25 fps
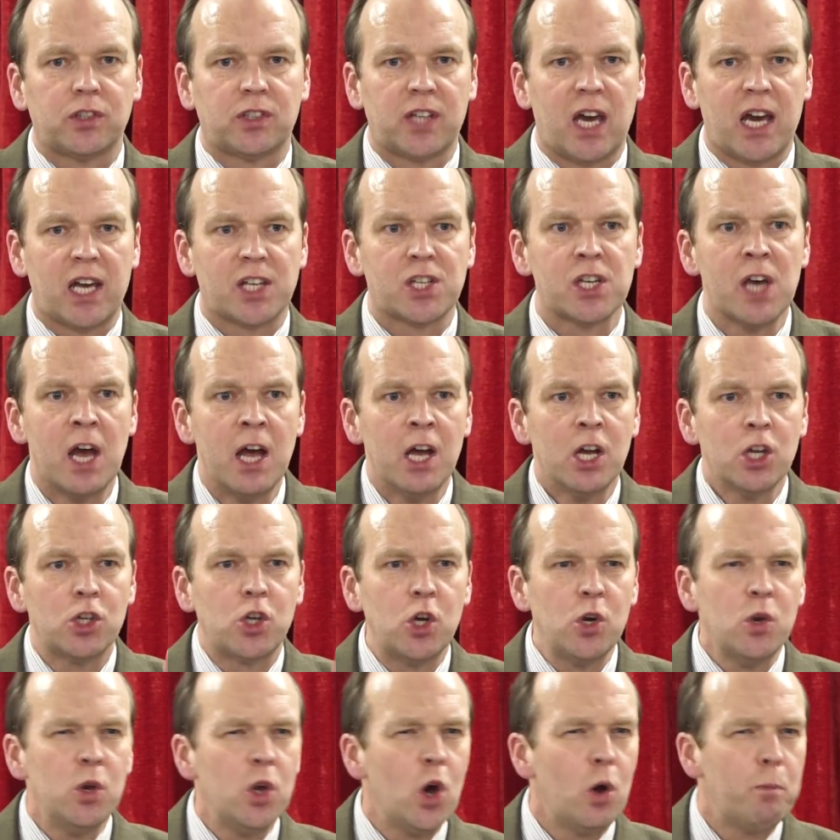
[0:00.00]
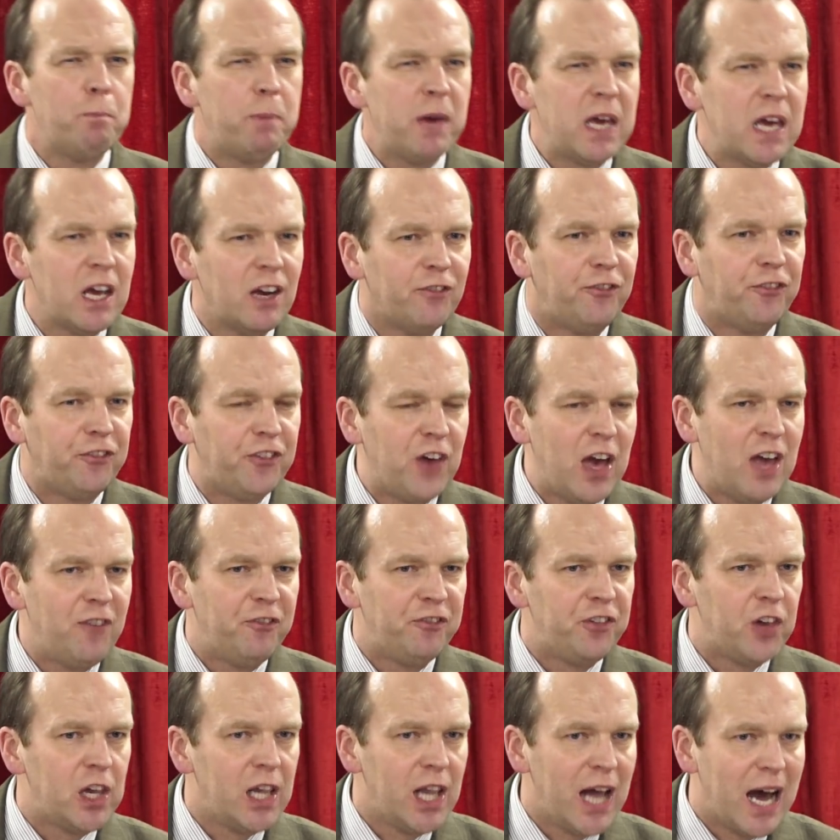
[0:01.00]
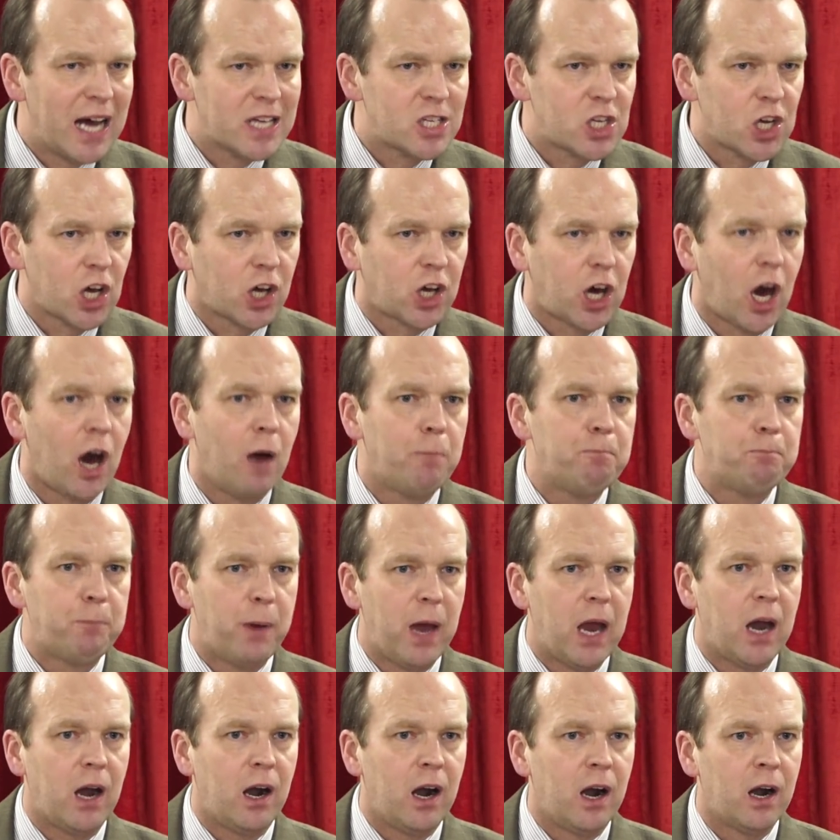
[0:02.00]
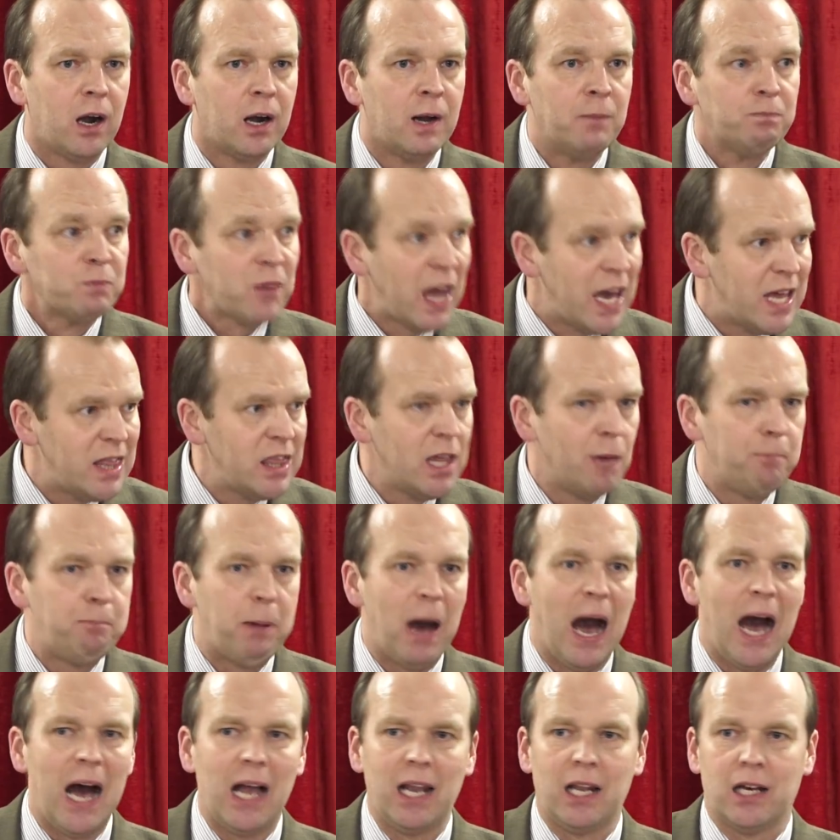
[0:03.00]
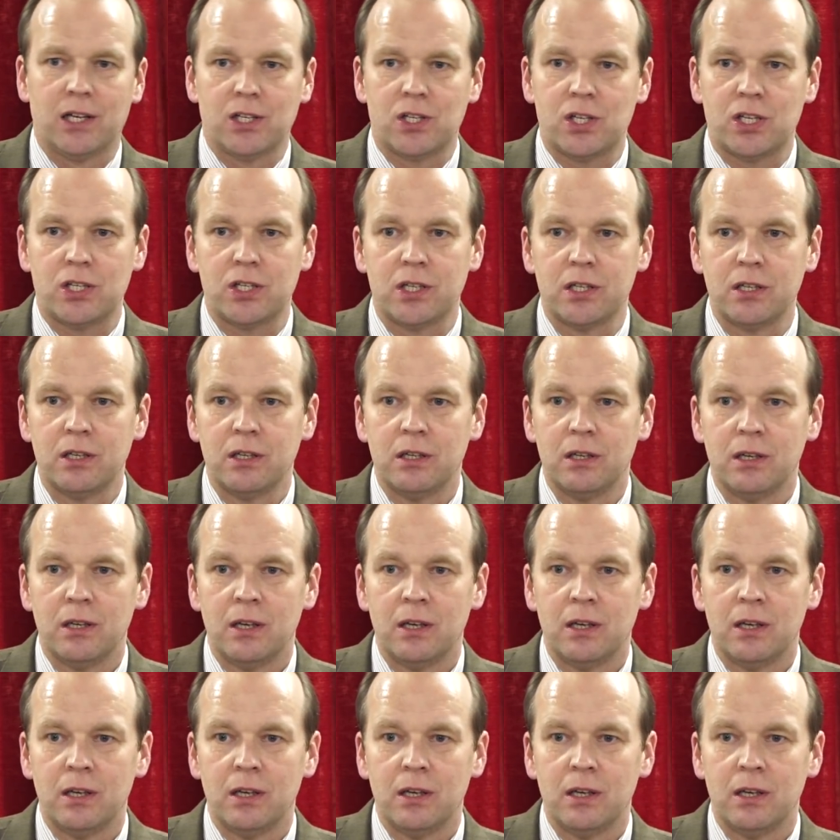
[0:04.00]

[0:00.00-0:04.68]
things. Do you know being faithful as a cupbearer in the palace?